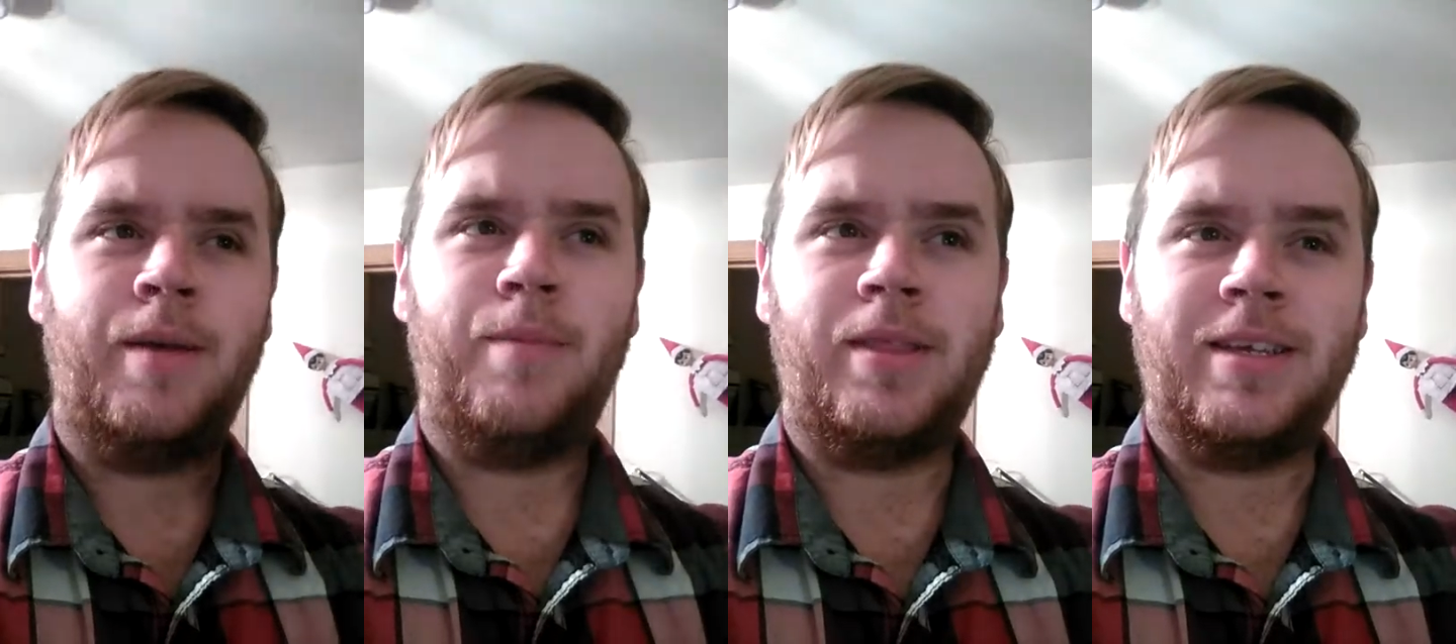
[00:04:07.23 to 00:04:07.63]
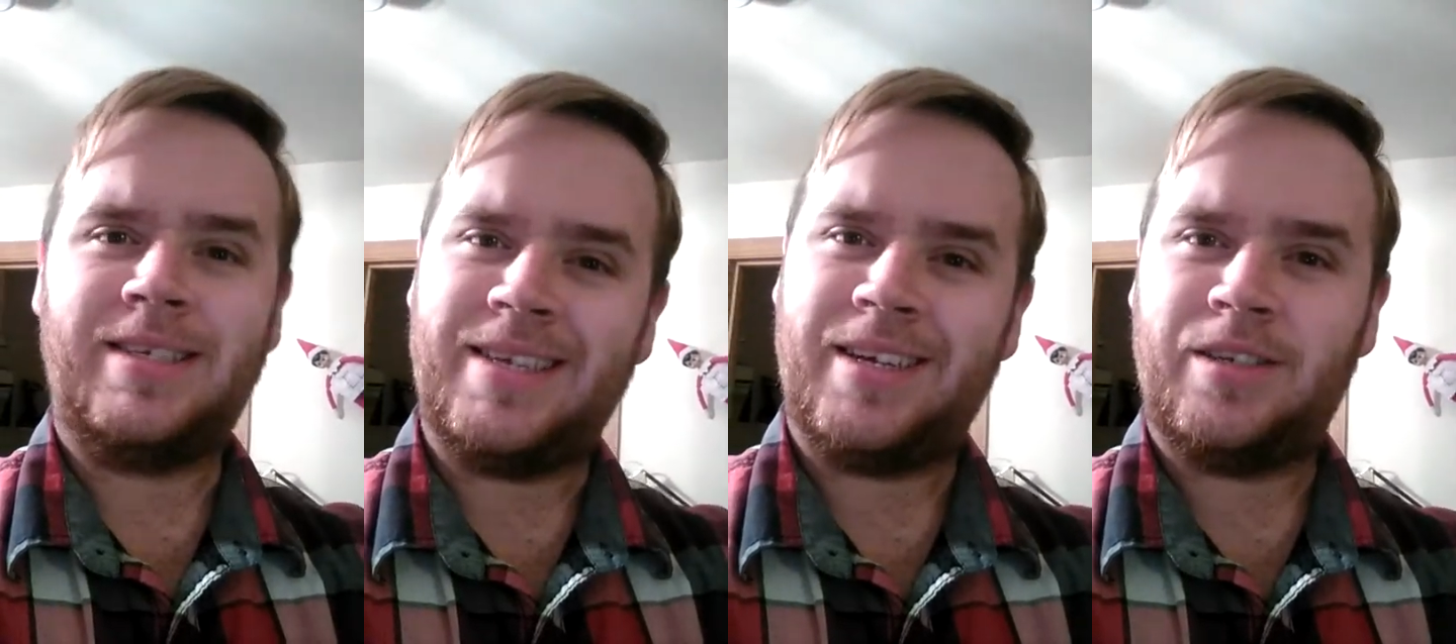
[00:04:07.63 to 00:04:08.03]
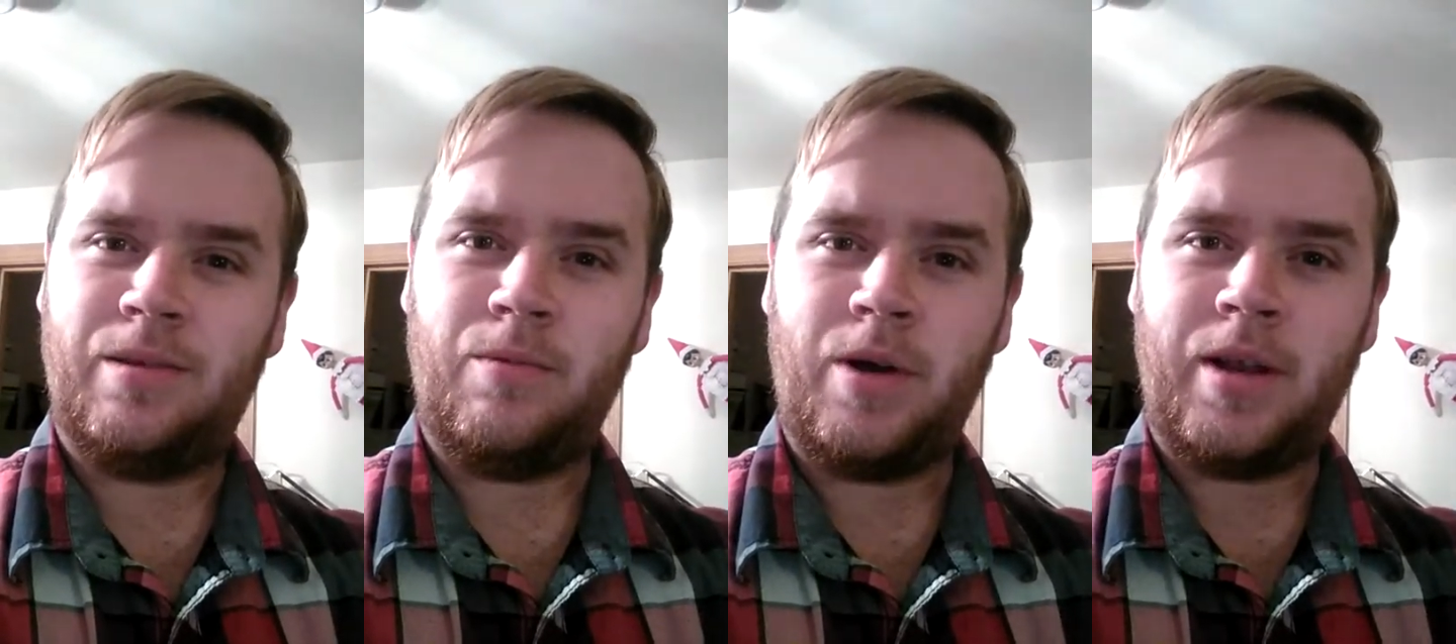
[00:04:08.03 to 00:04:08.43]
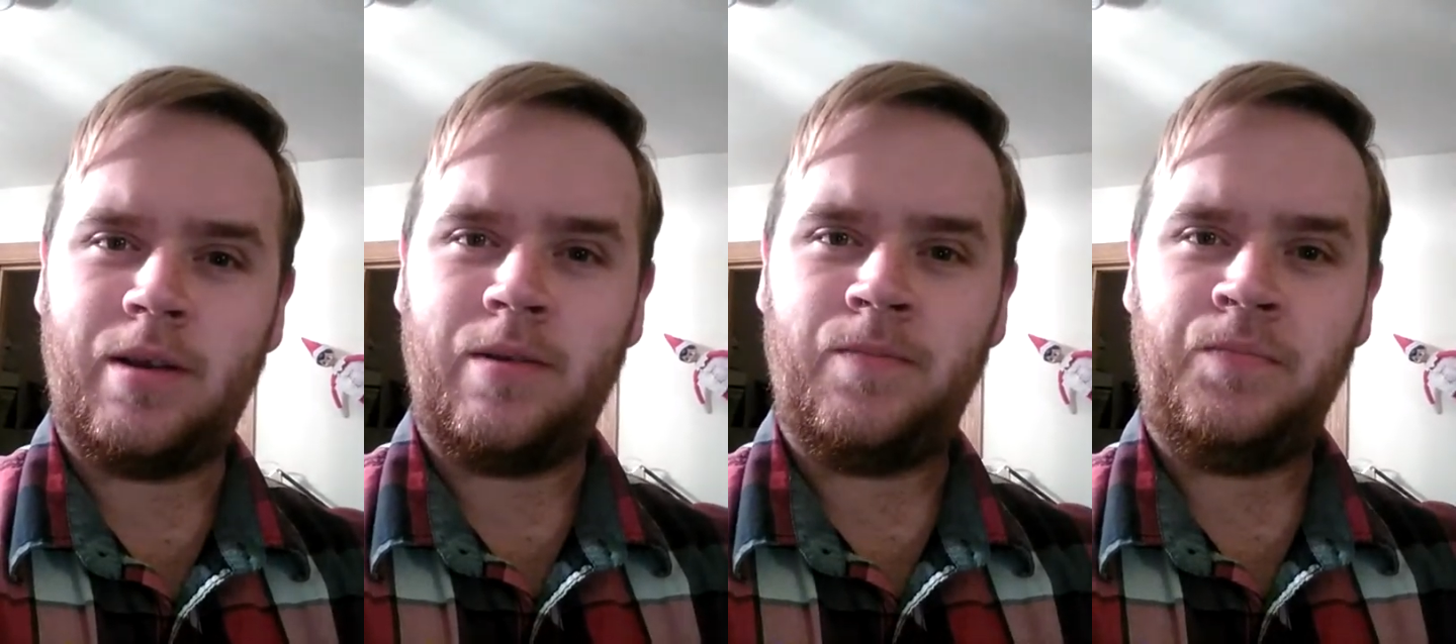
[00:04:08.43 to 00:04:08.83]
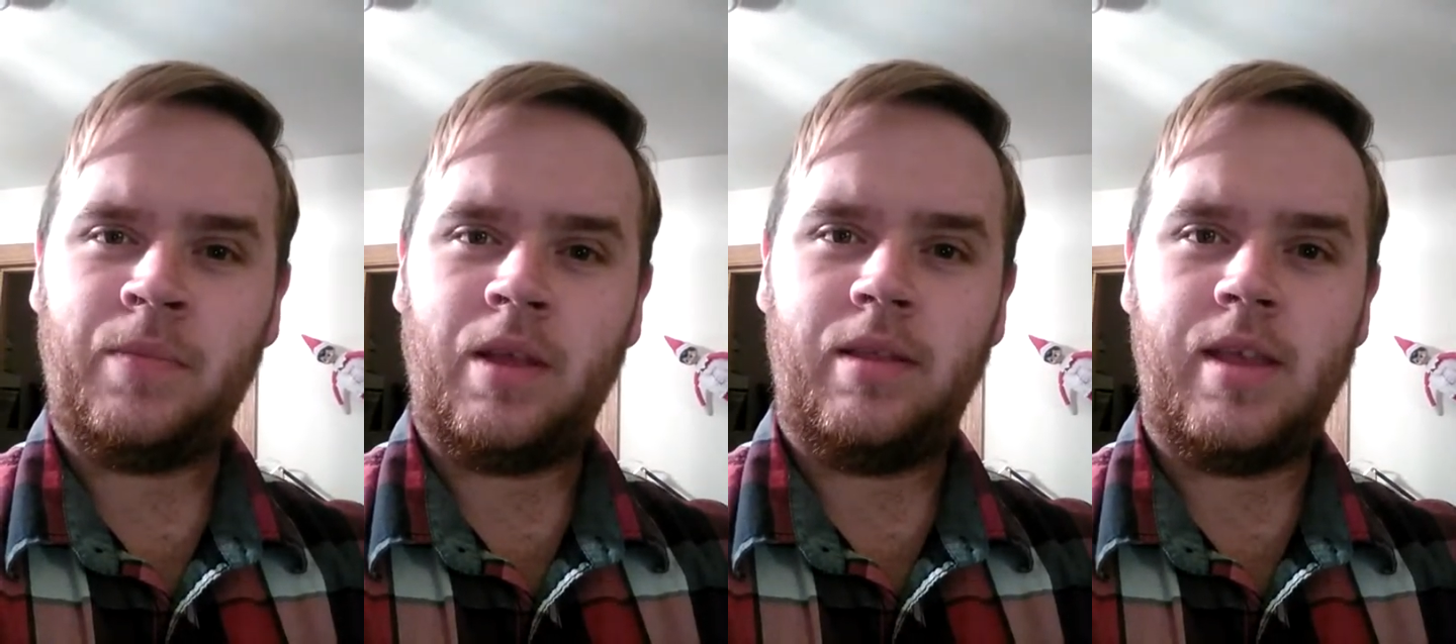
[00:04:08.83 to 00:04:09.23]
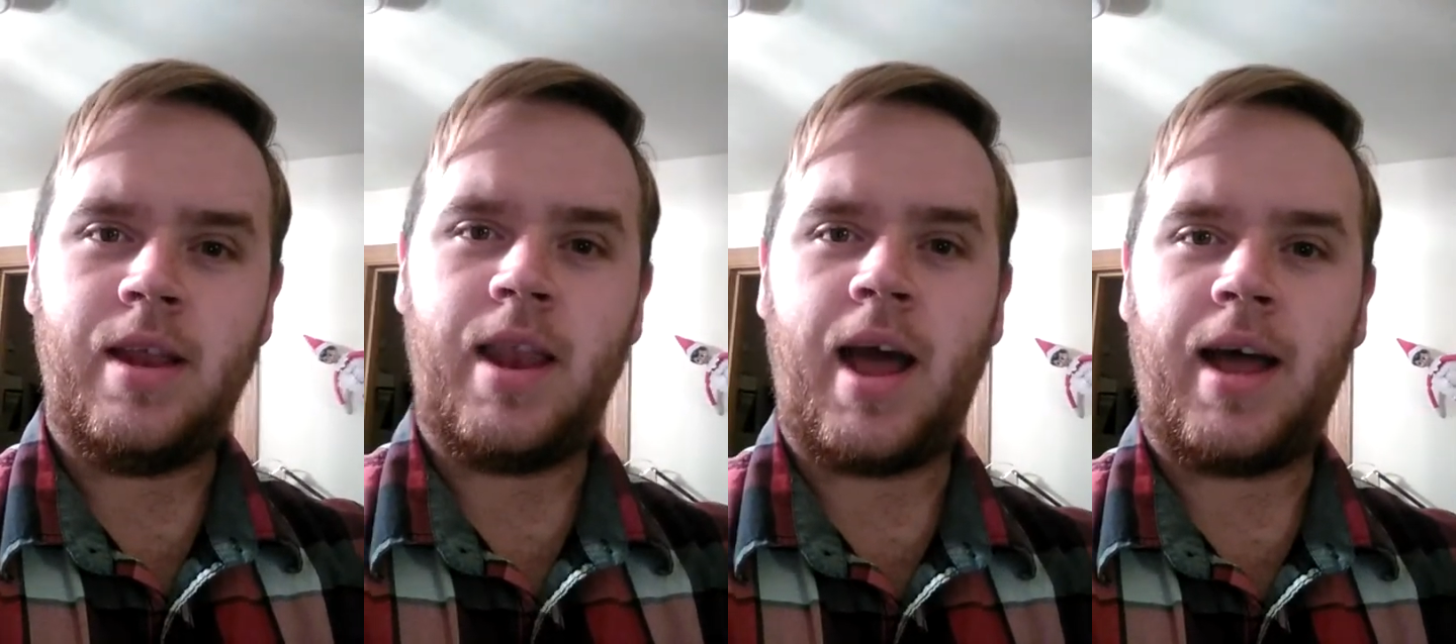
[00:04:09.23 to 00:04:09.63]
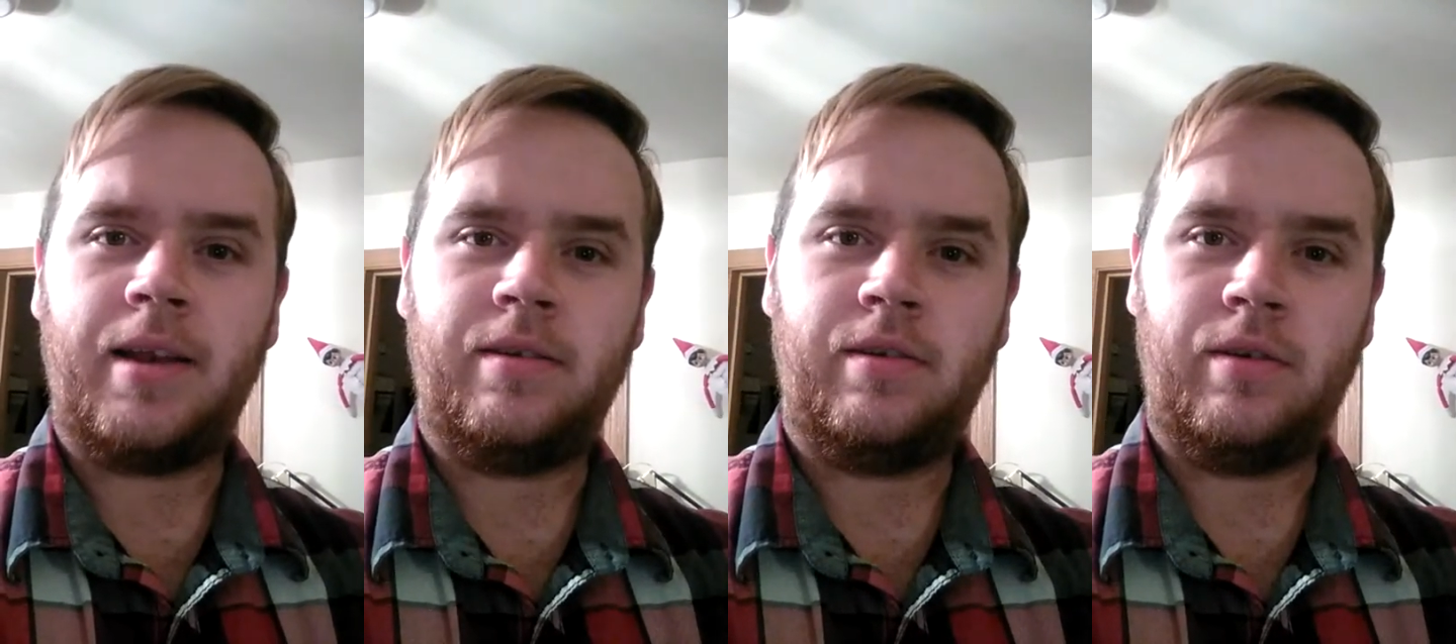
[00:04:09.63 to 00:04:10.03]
but the sixth one did not